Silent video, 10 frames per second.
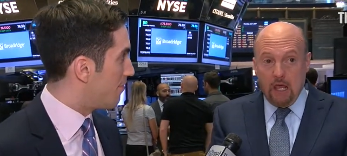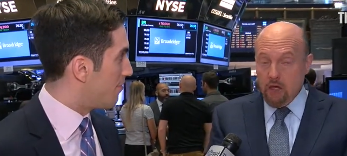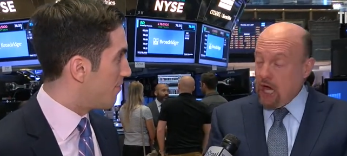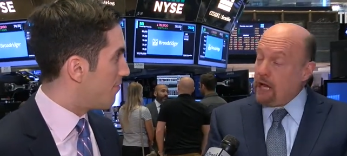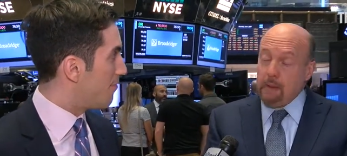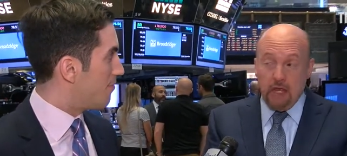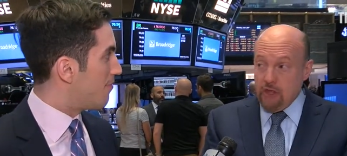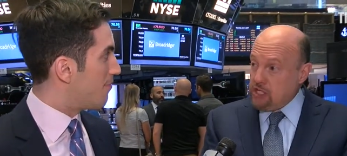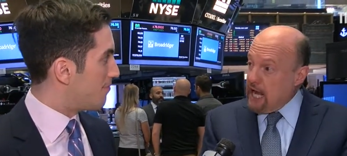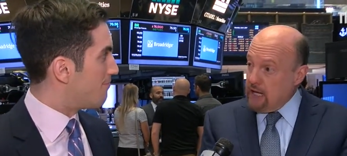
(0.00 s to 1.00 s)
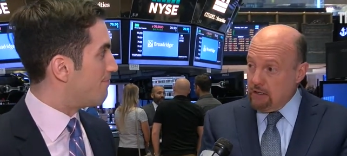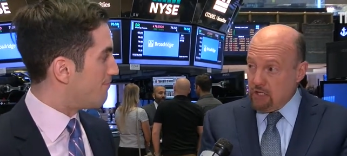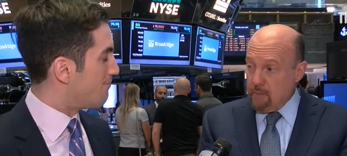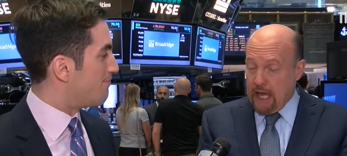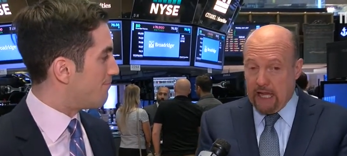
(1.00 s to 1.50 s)
Speaker 1: you got to be in the tent
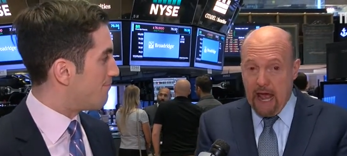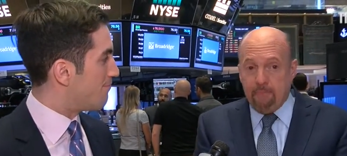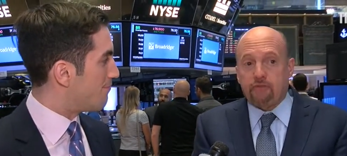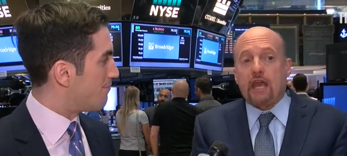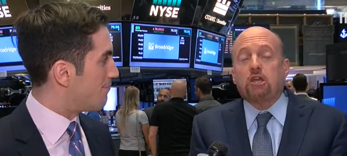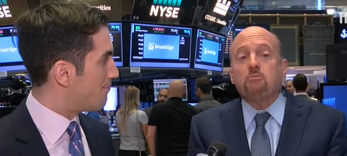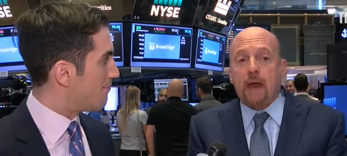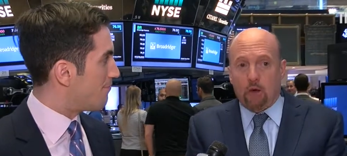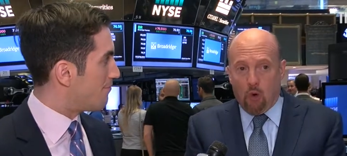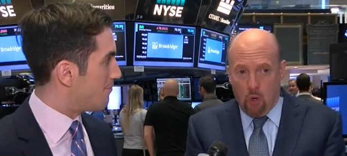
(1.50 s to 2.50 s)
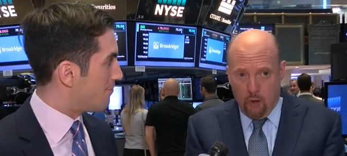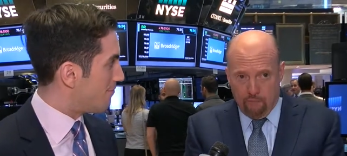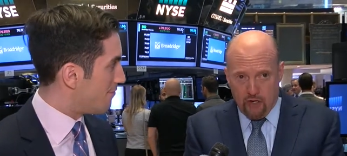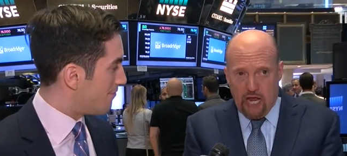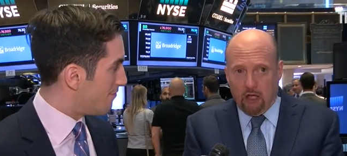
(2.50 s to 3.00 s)
to make it happen. Thank you, Matt Horween,
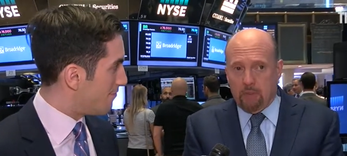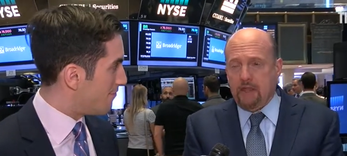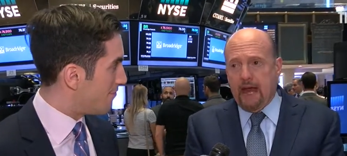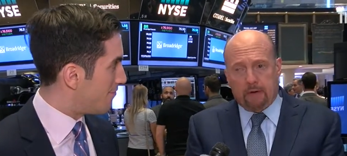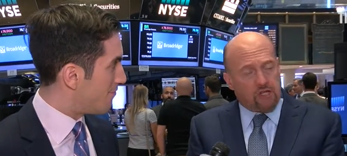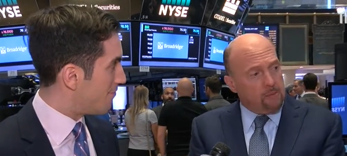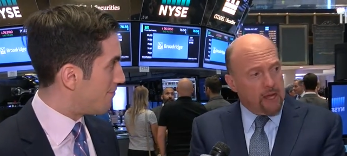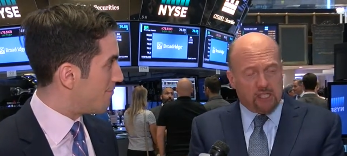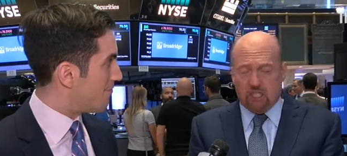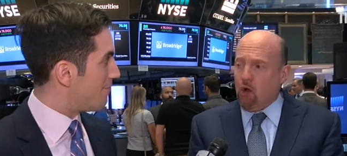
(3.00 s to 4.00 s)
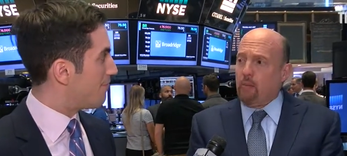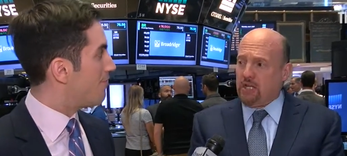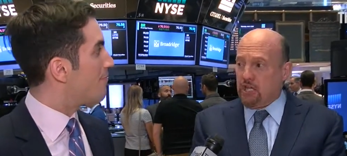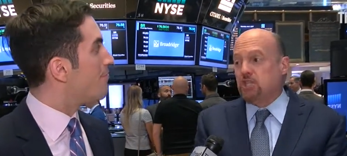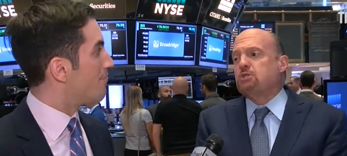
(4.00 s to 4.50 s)
for telling me that, because it makes so much
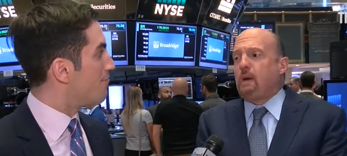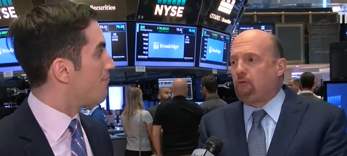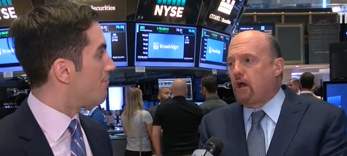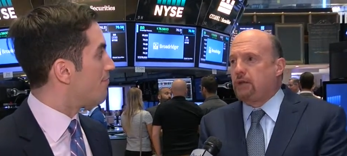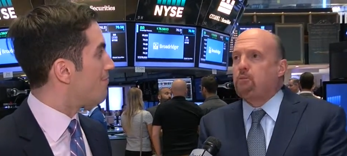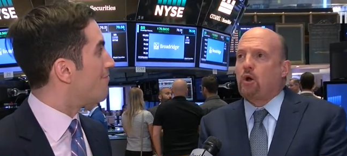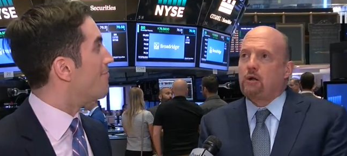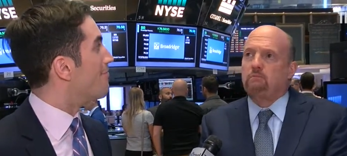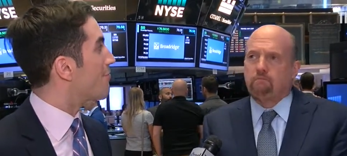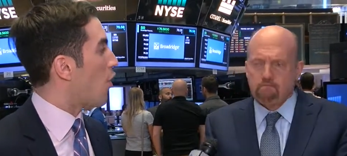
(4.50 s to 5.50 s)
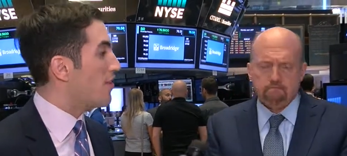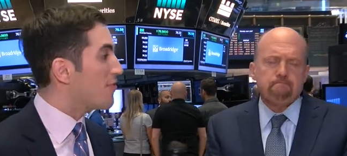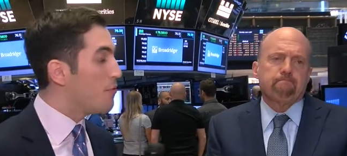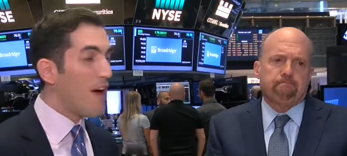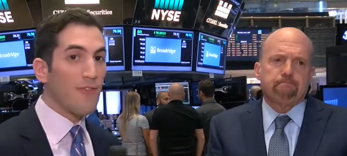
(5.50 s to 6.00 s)
sense. He's my writing partner.
Speaker 2: All right,
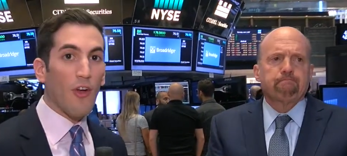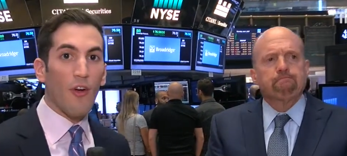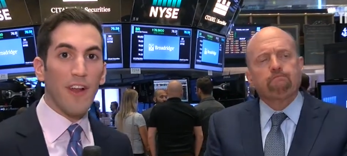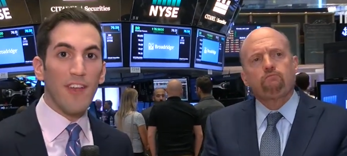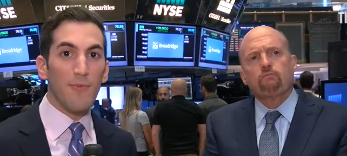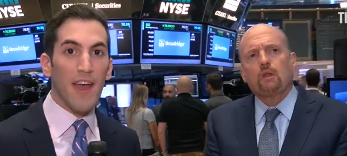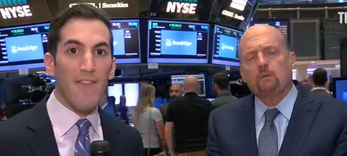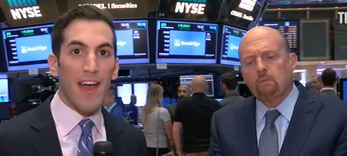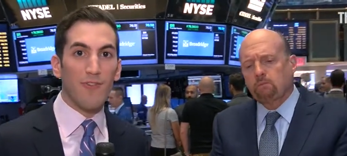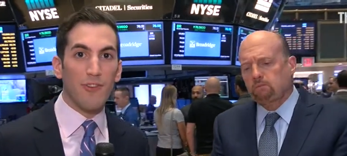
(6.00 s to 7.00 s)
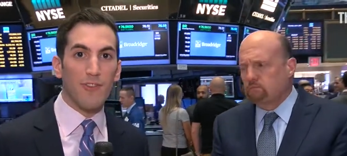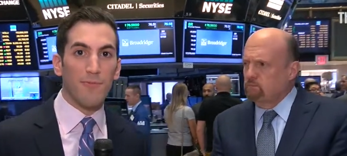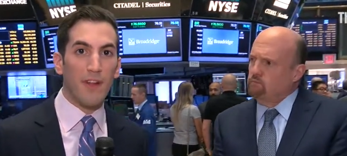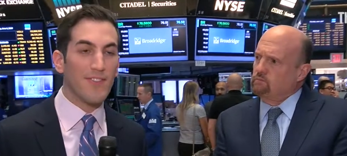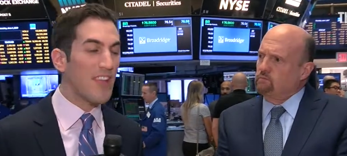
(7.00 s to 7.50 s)
let's move on to earnings. We have Action Alerts
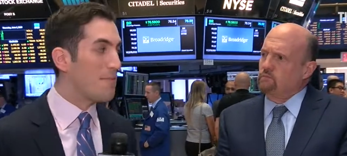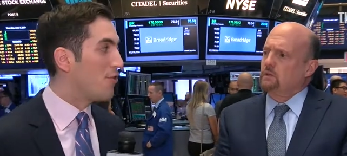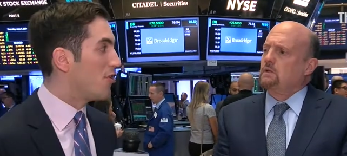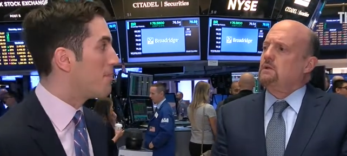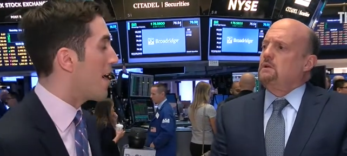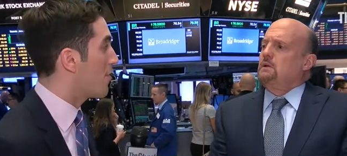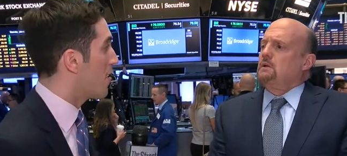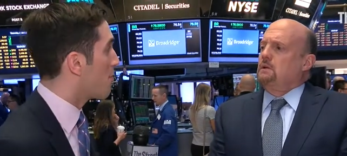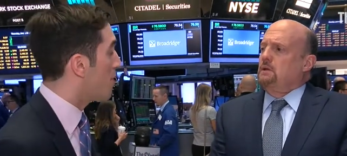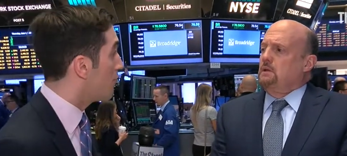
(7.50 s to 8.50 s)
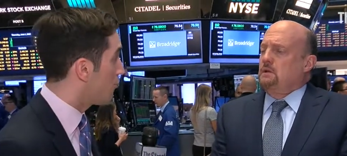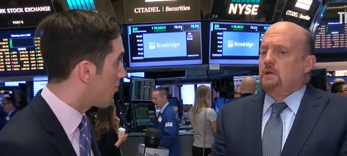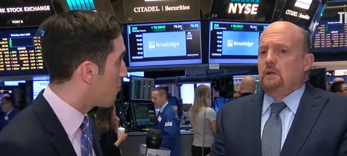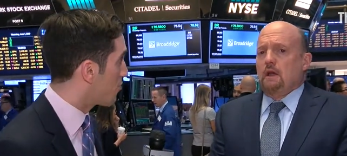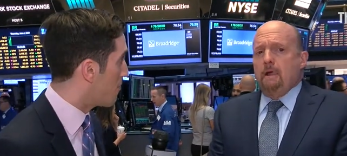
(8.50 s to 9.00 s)
PLUS named Hewlett Packard Enterprise. You just
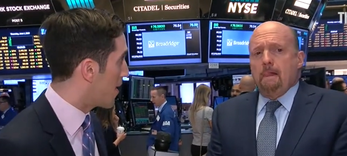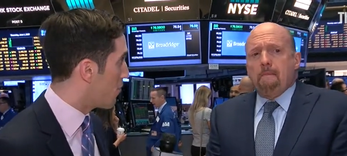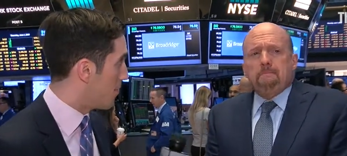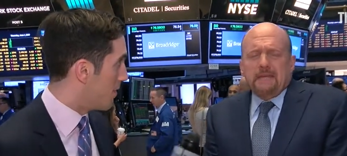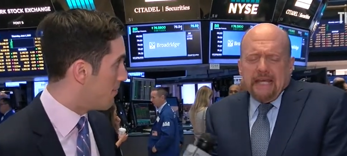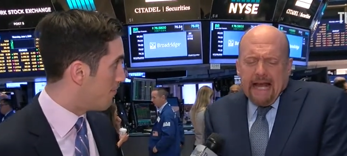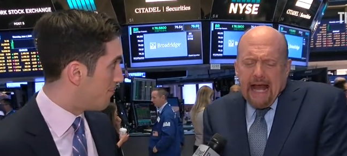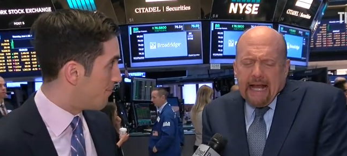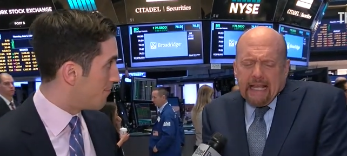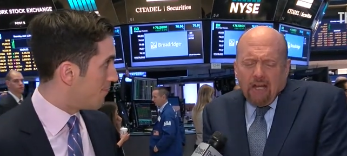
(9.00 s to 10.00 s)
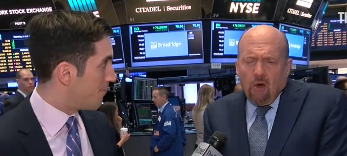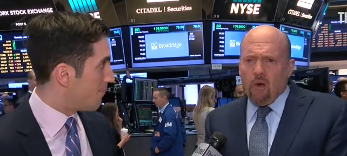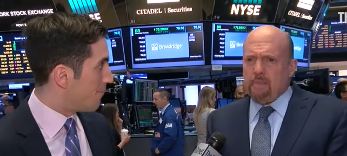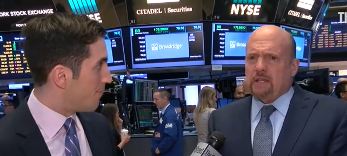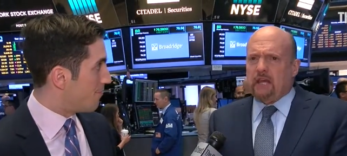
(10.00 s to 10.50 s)
spoke to Meg Whitman. Yeah,
Speaker 1: you know, I
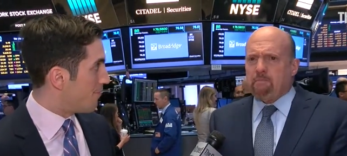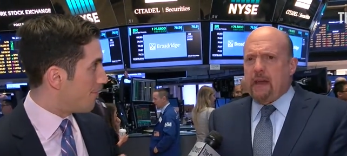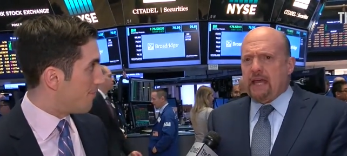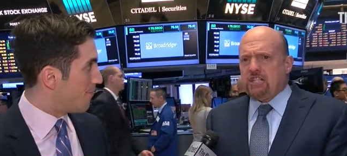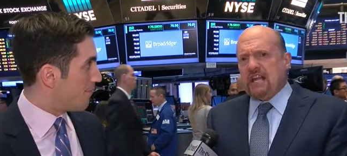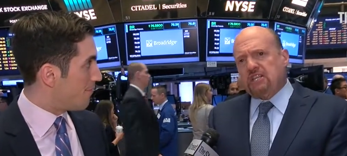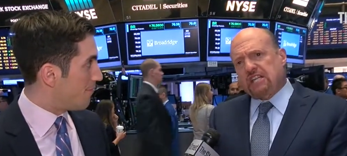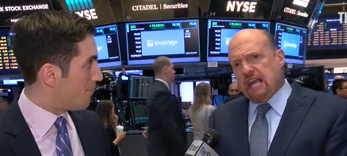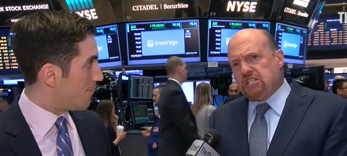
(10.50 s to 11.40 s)
mean, like Meg is now saying